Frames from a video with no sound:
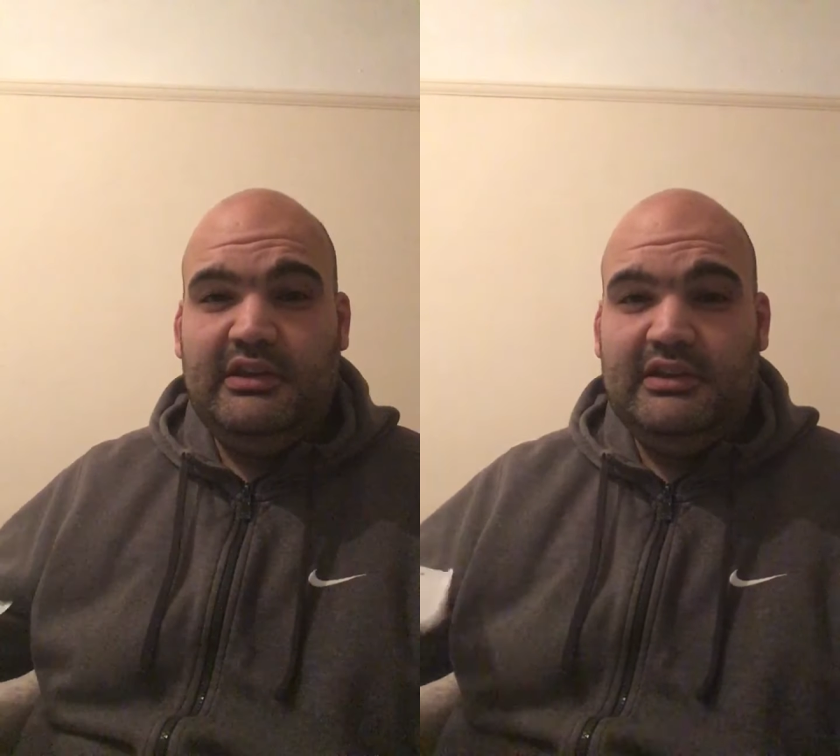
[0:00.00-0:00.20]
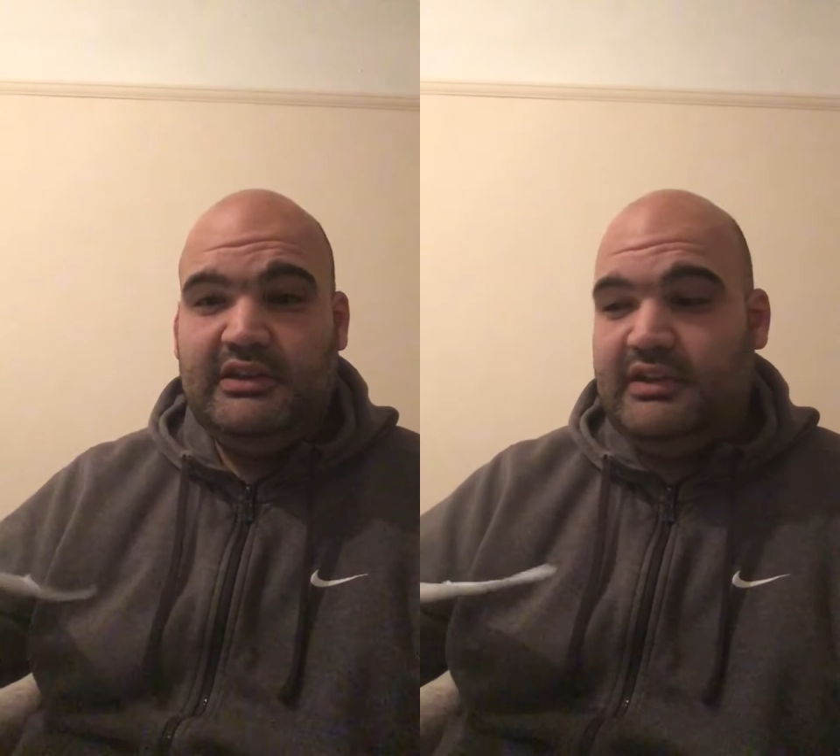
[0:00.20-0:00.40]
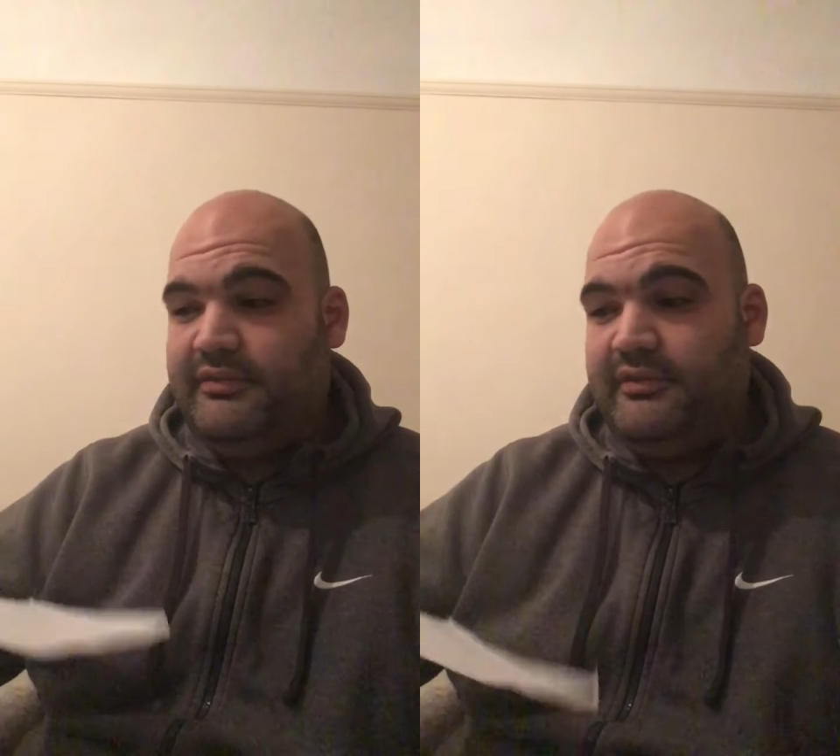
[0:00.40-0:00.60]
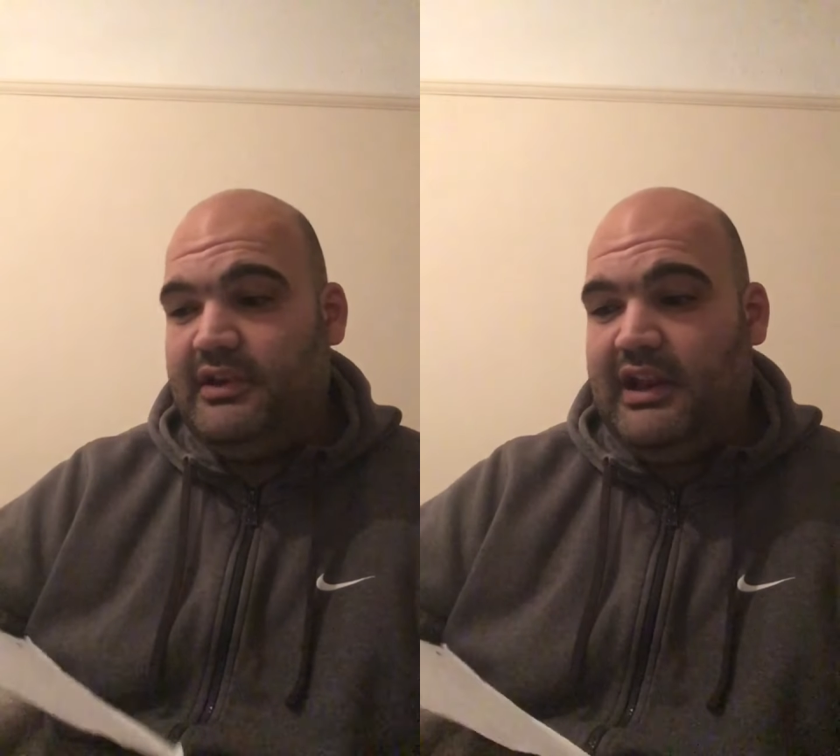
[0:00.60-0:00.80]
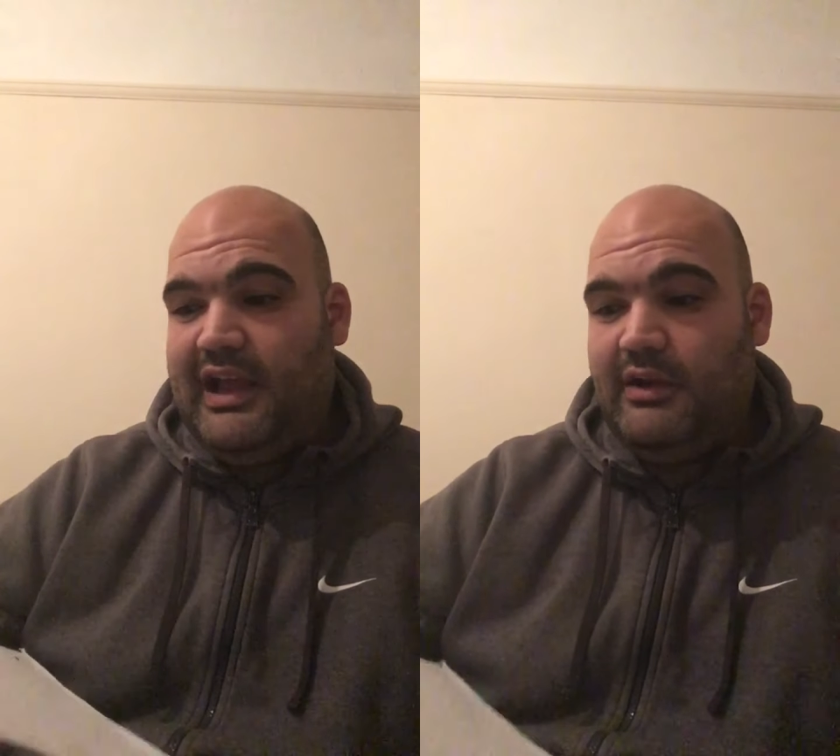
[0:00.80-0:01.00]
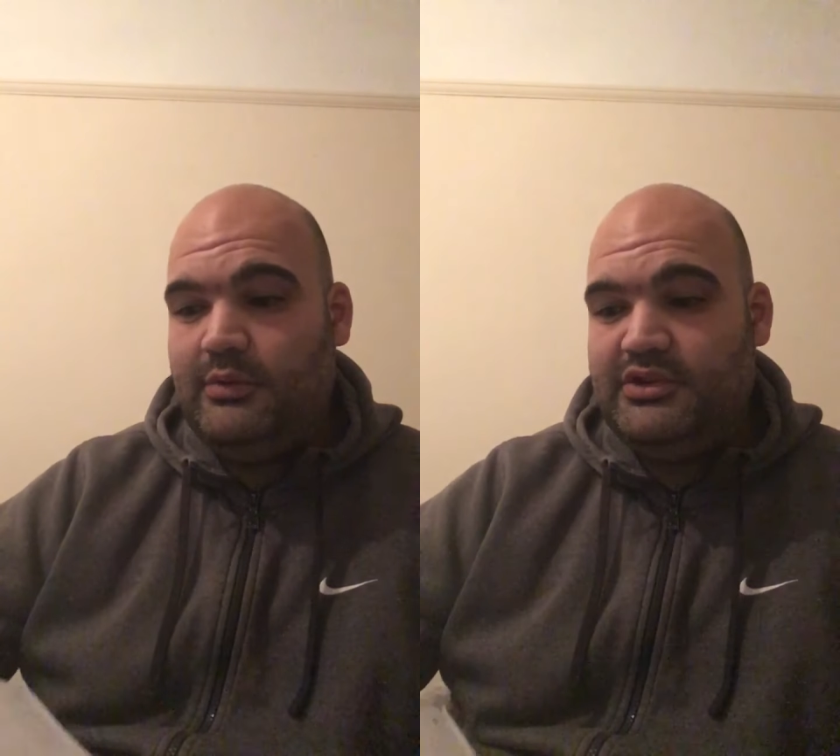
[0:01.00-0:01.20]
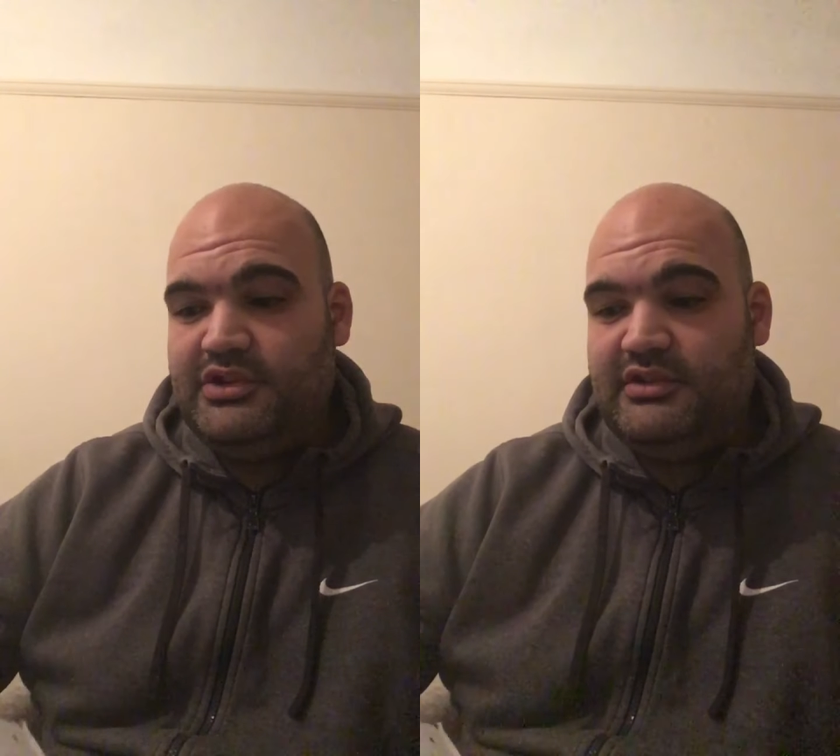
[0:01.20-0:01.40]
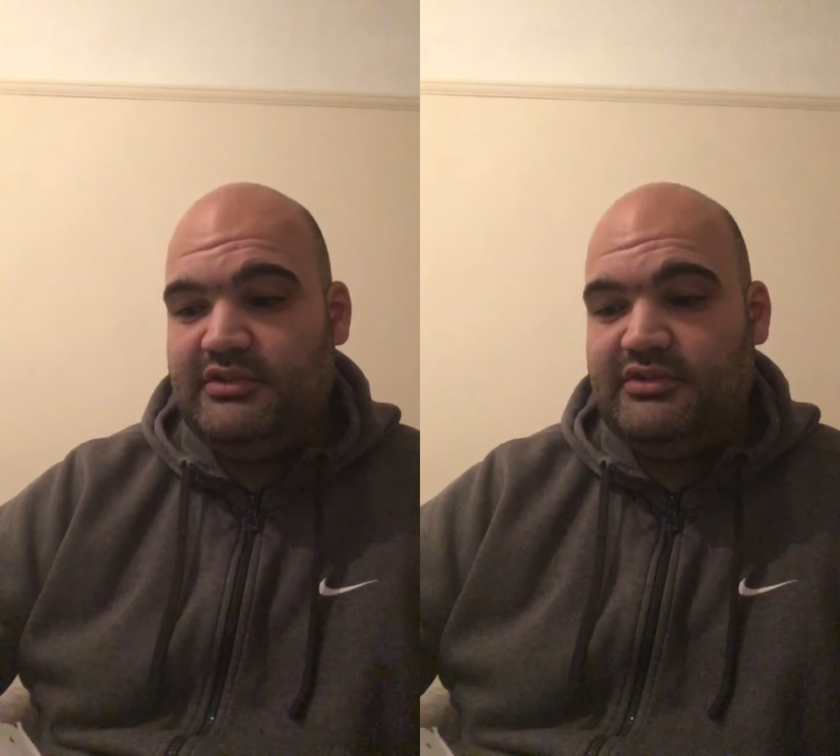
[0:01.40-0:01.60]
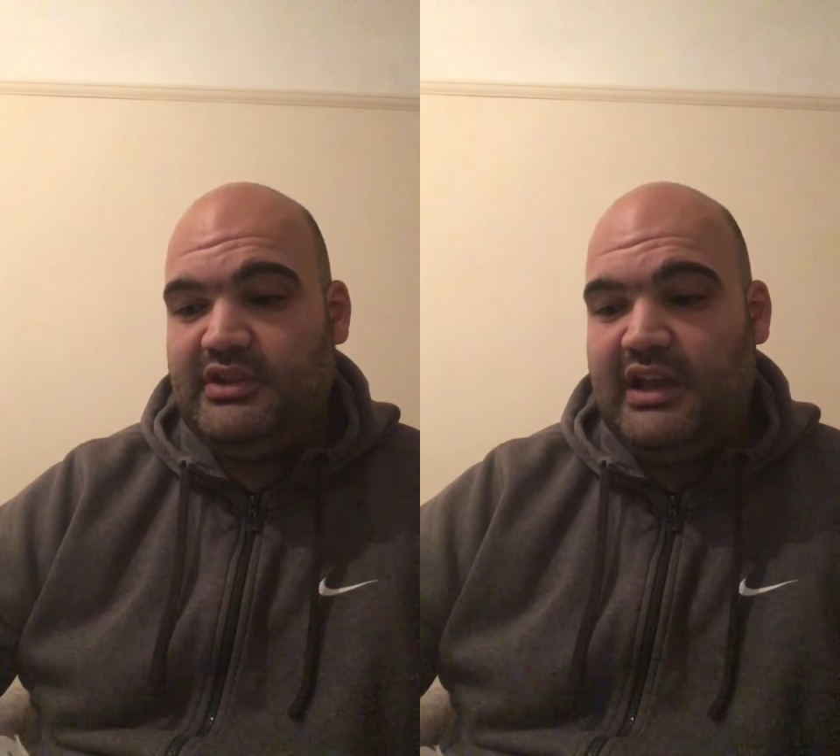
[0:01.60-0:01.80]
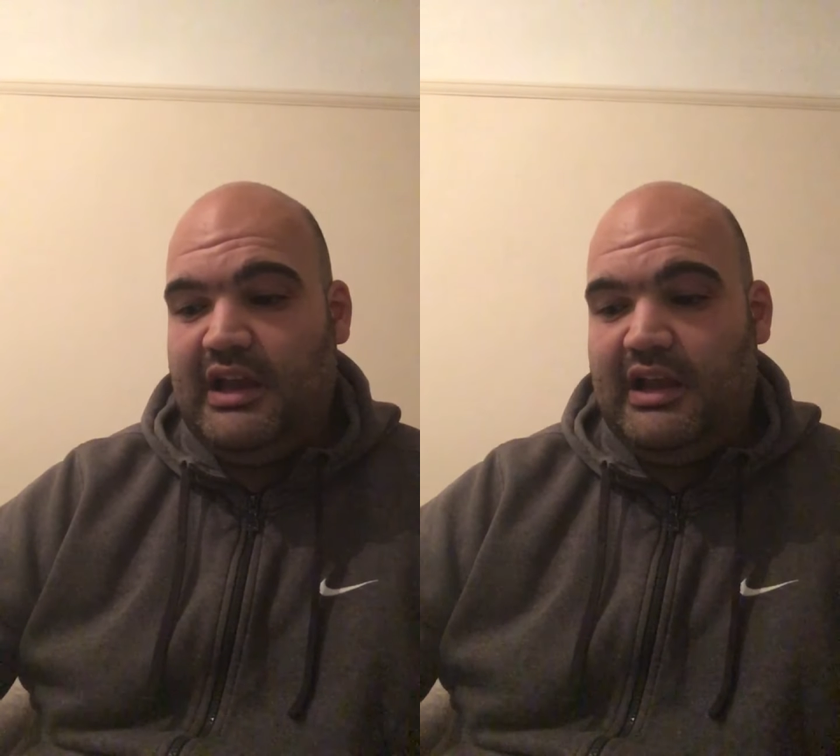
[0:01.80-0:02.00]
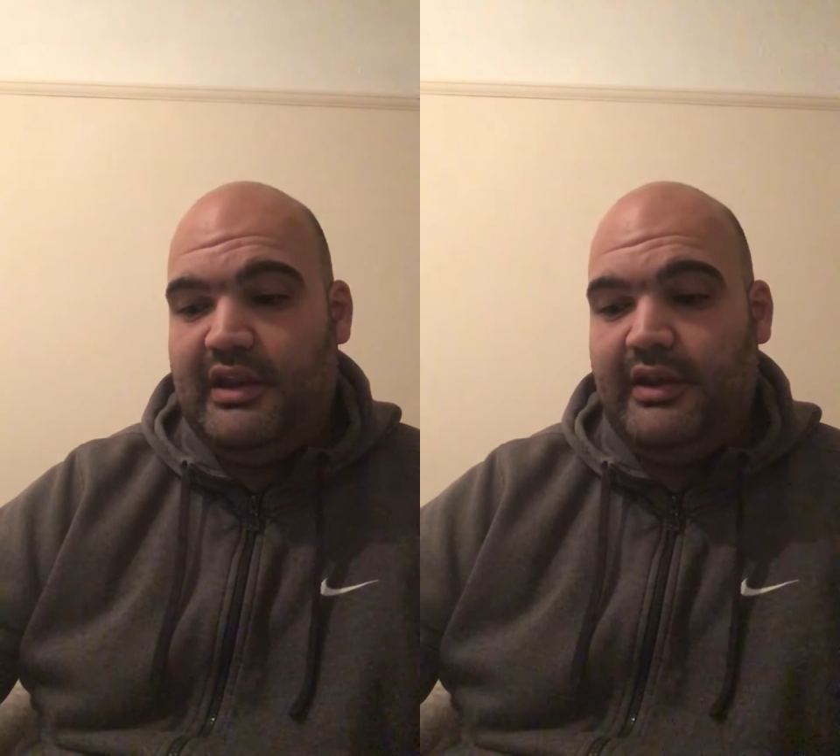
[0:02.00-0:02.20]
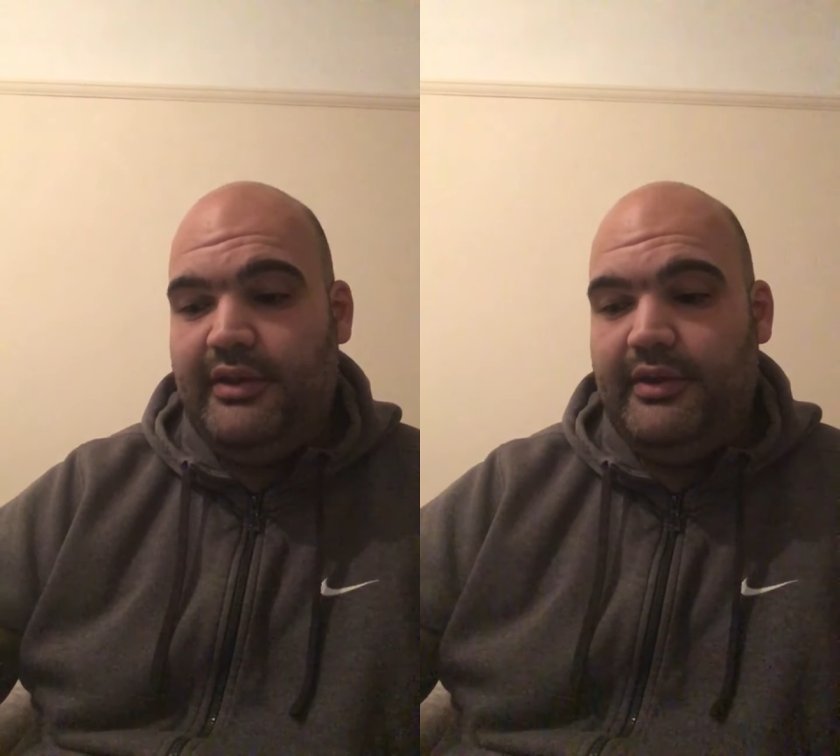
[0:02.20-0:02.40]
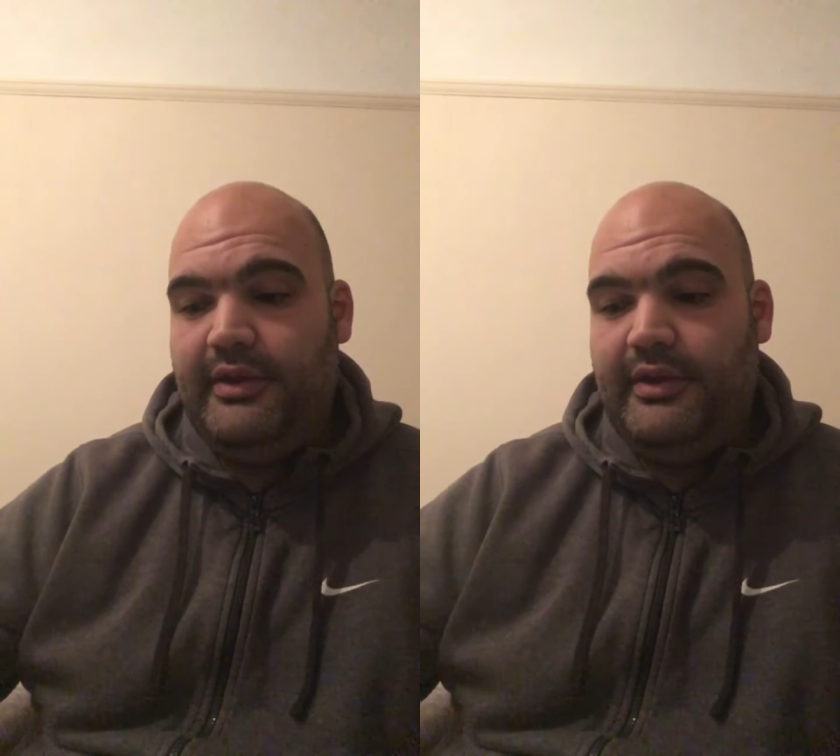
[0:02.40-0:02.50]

in different languages, and